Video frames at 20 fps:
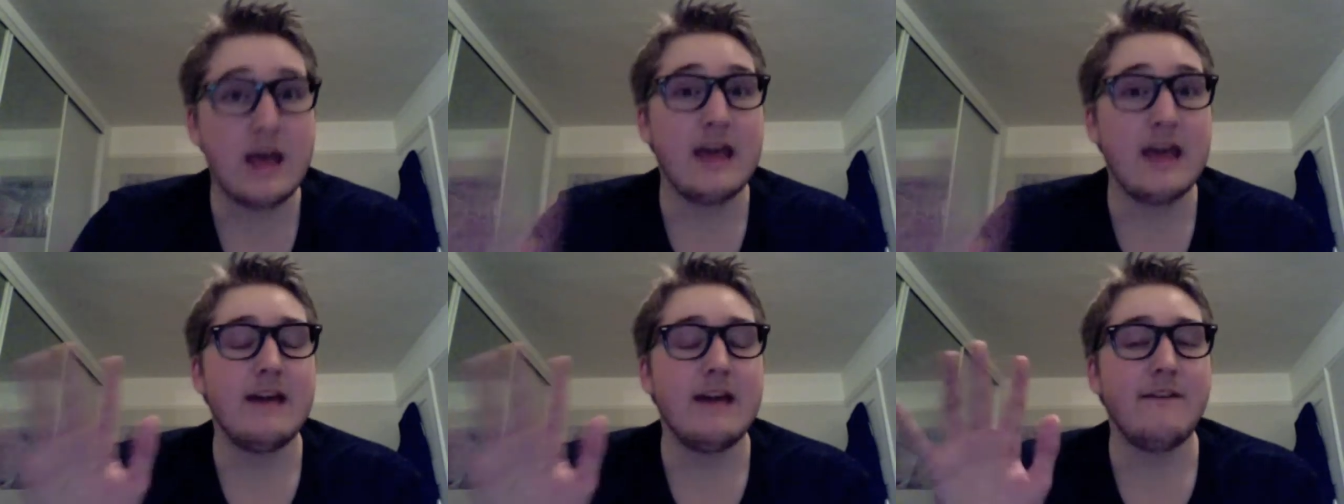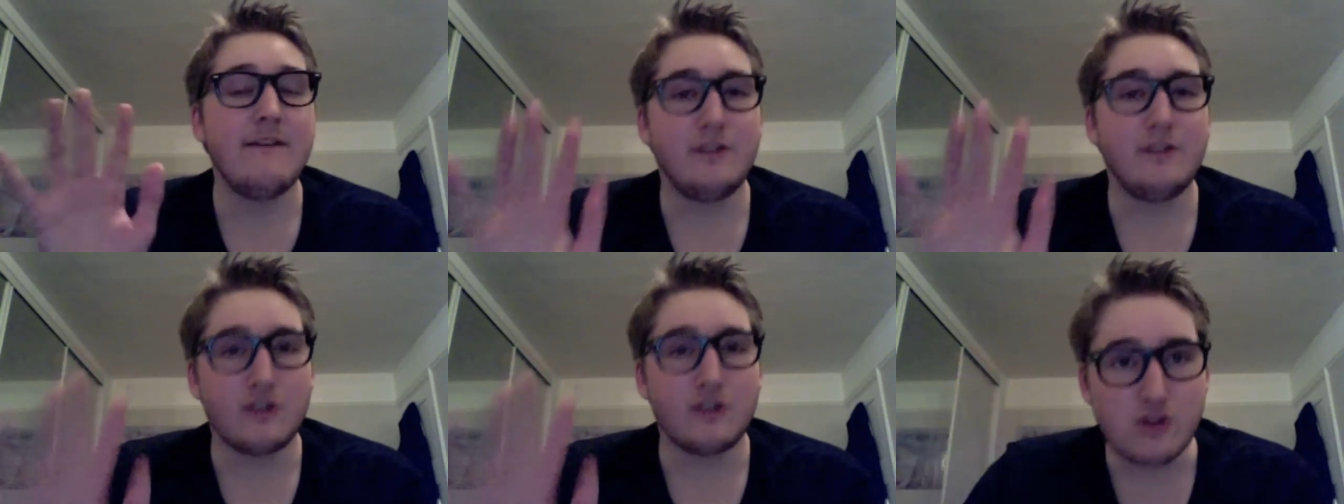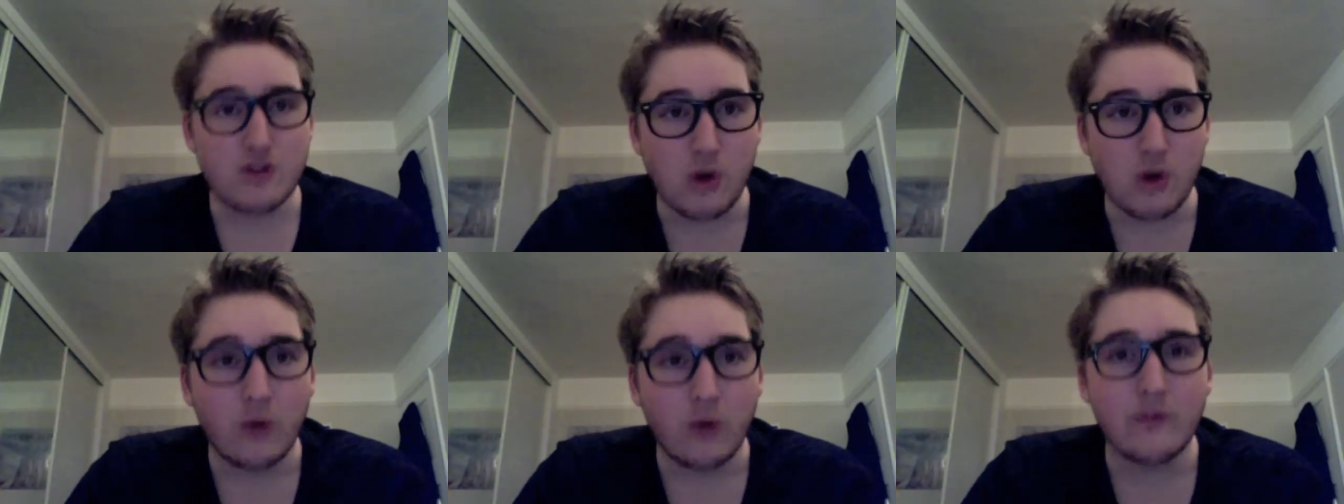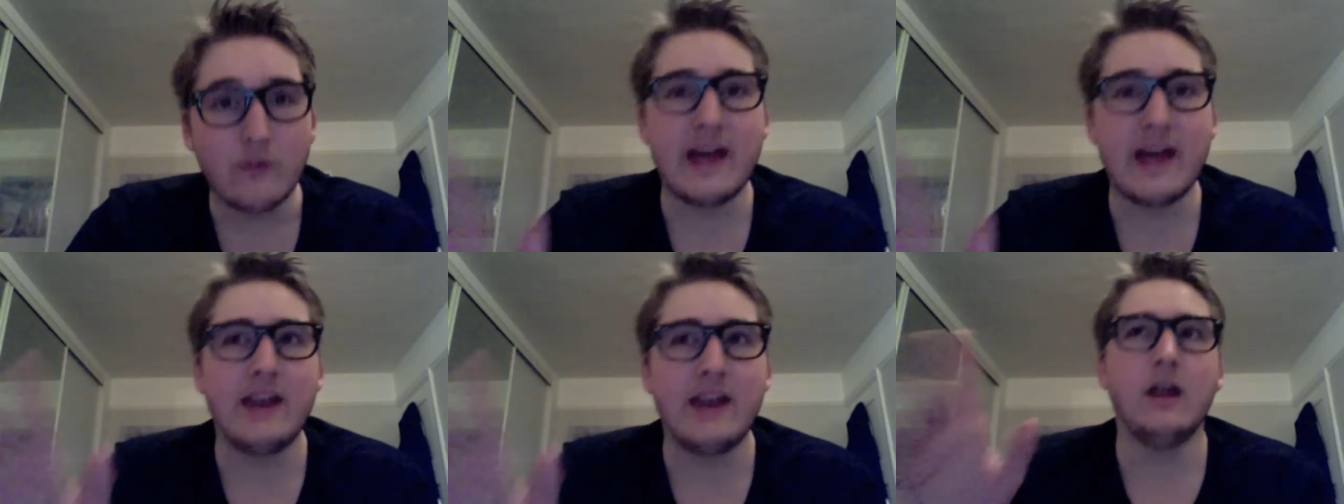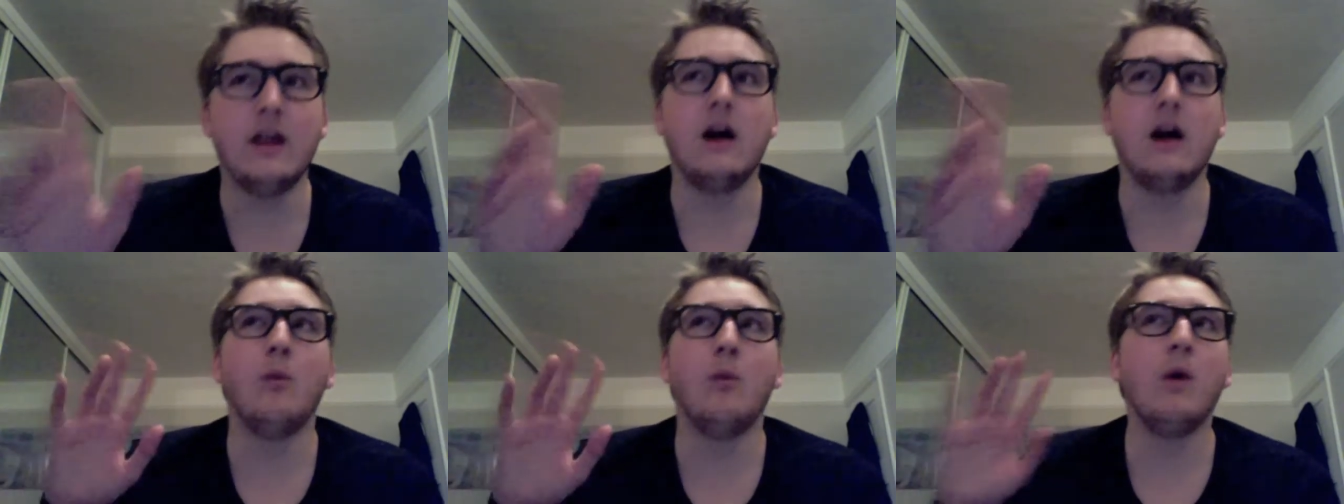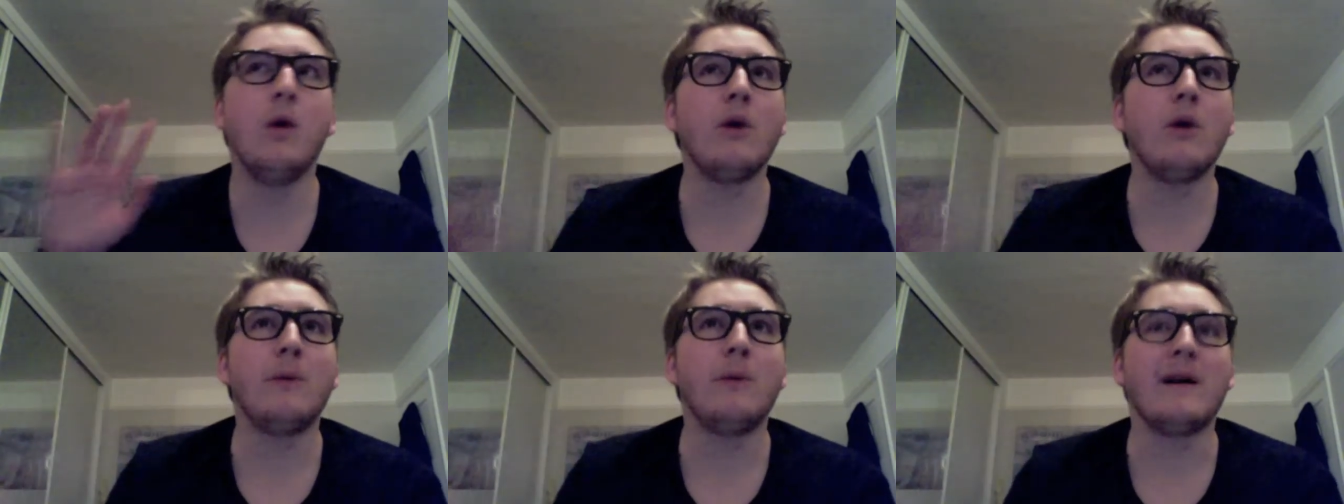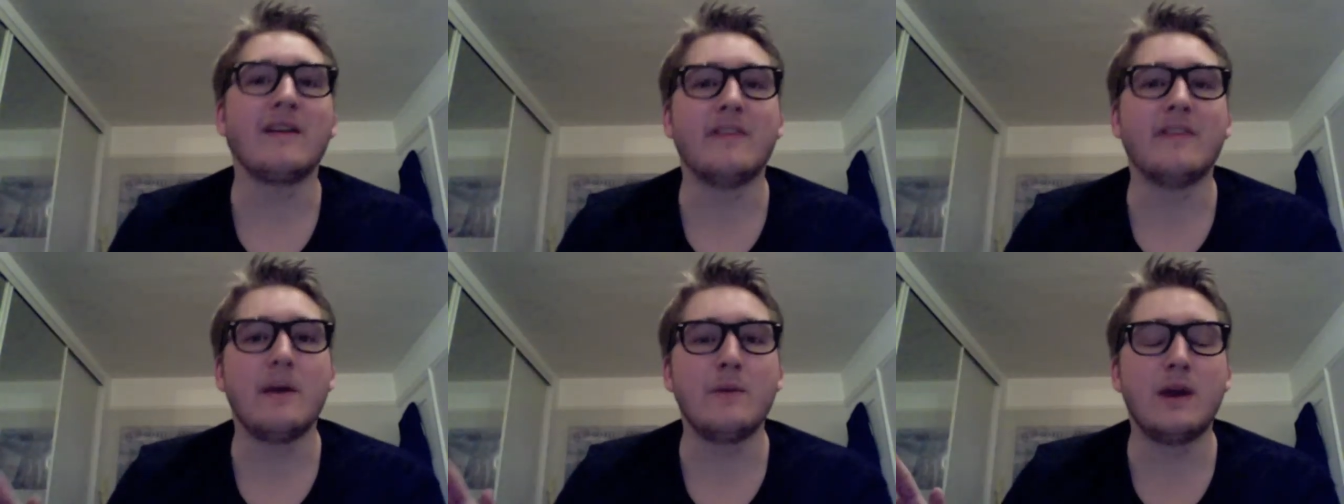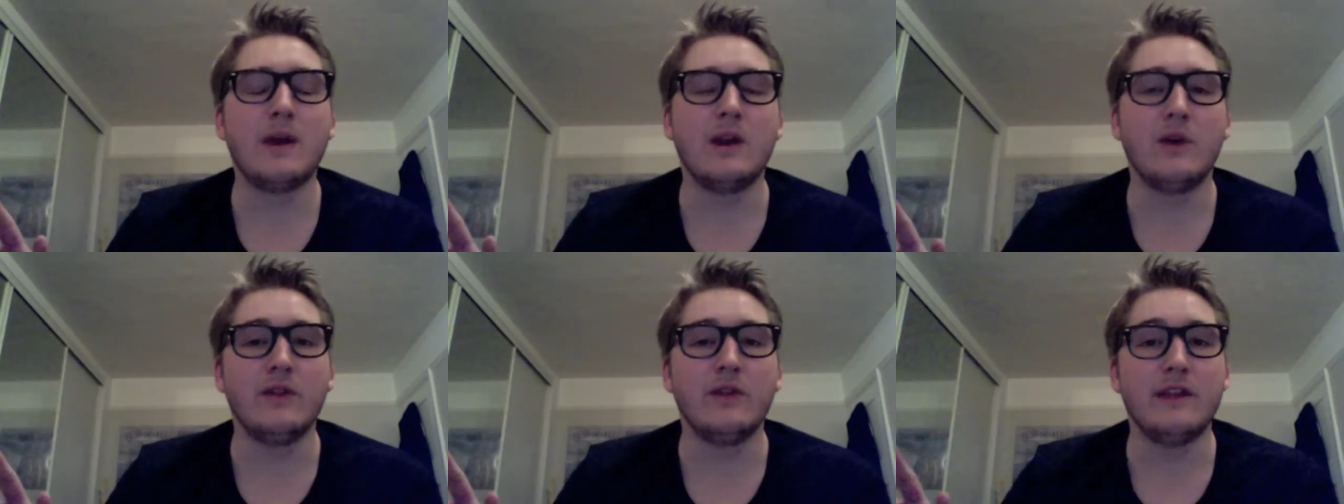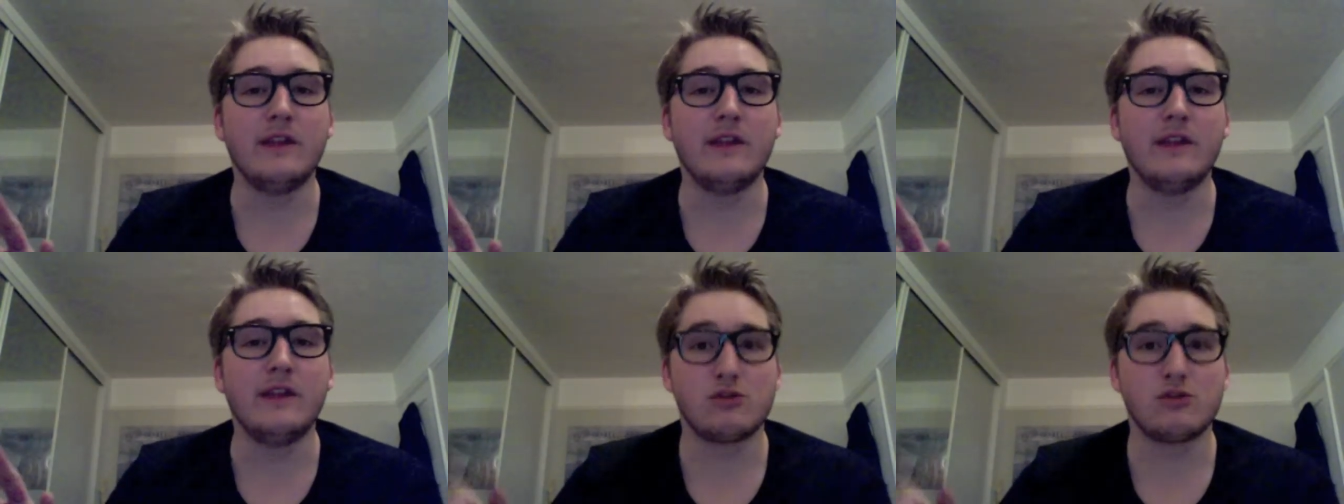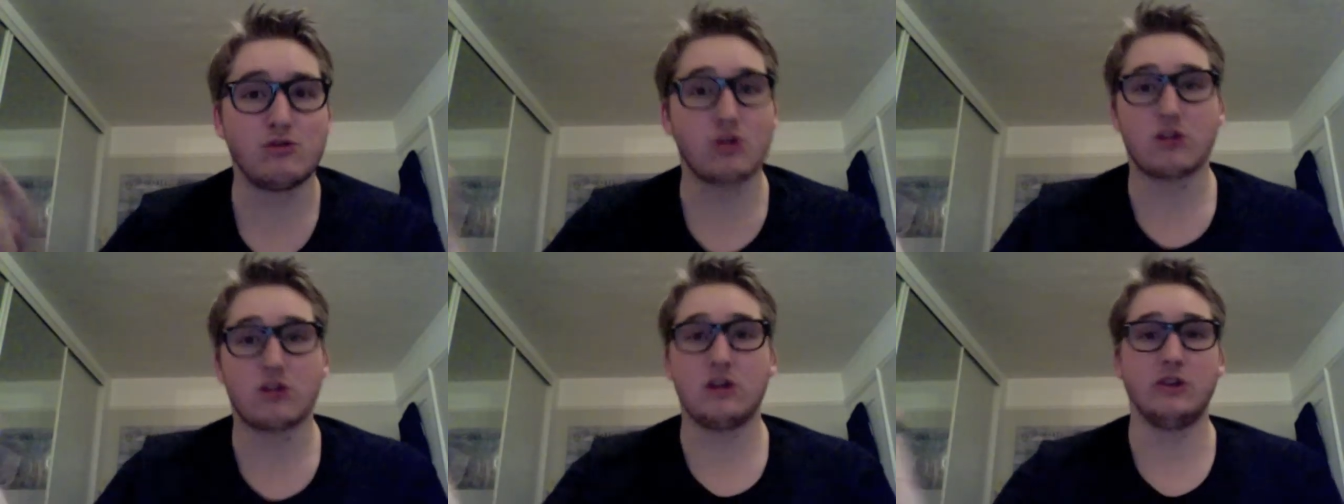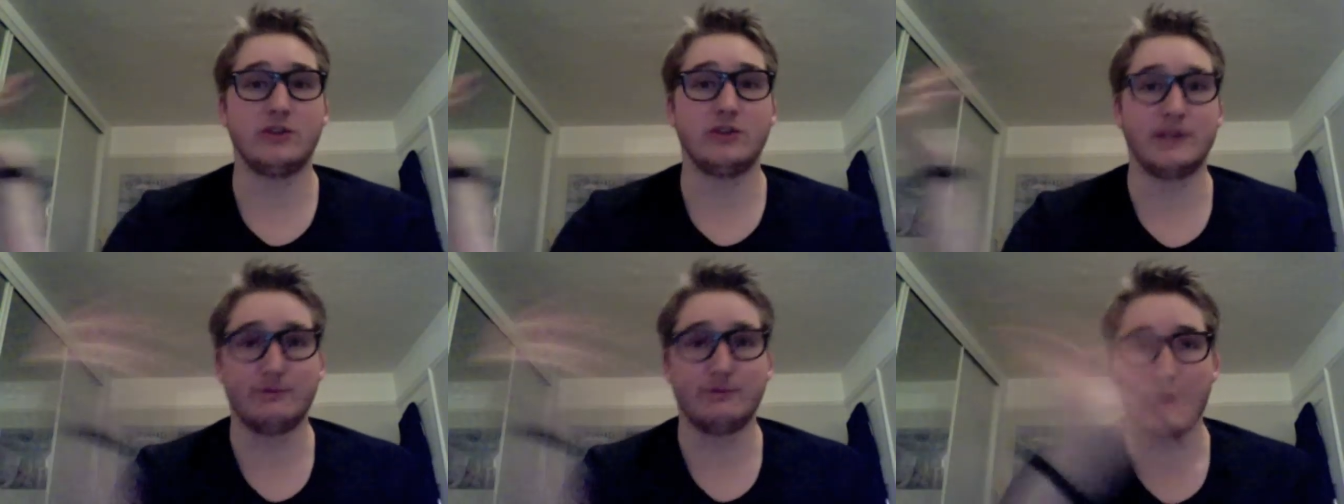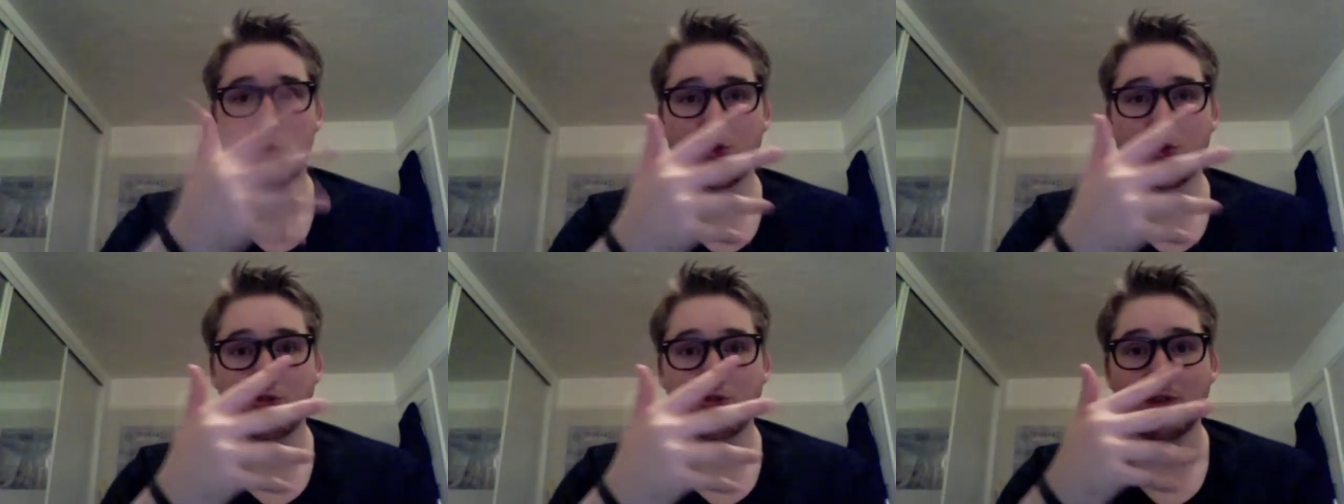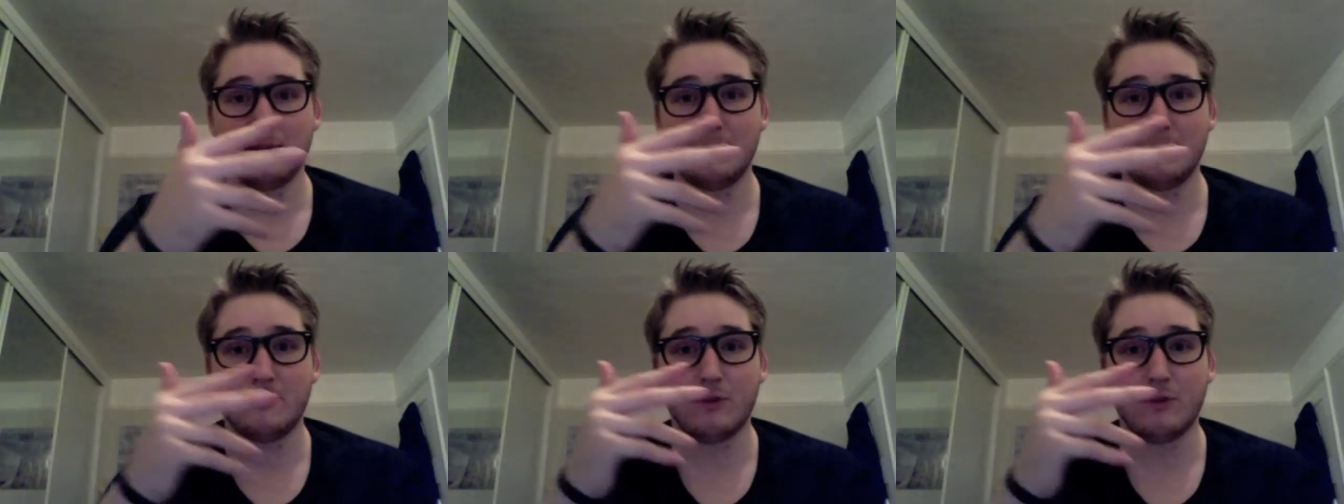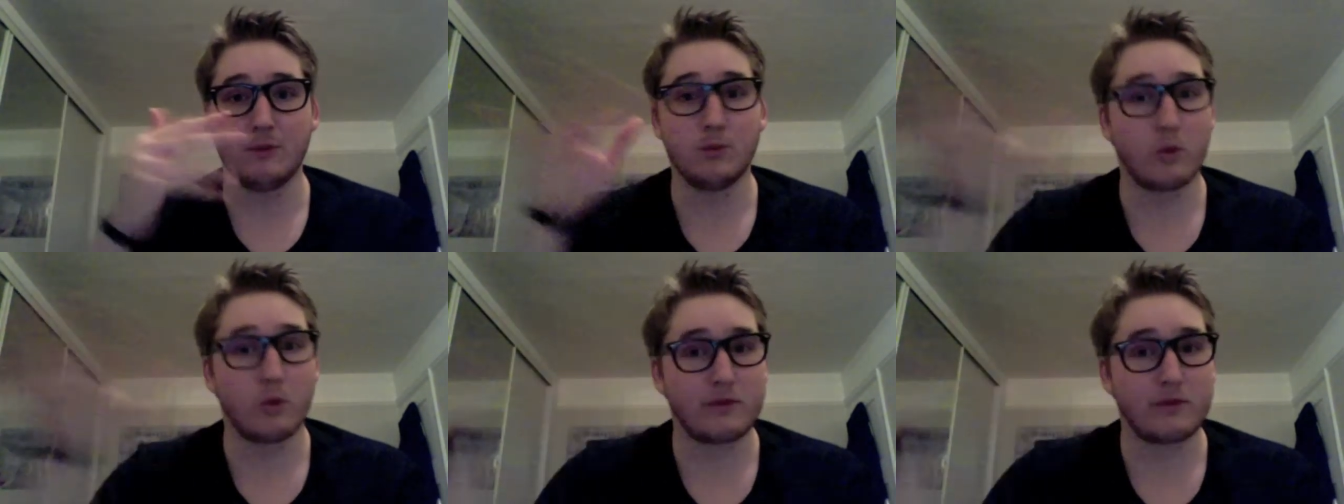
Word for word: If you're not, then a while back they went on this cross country road trip from North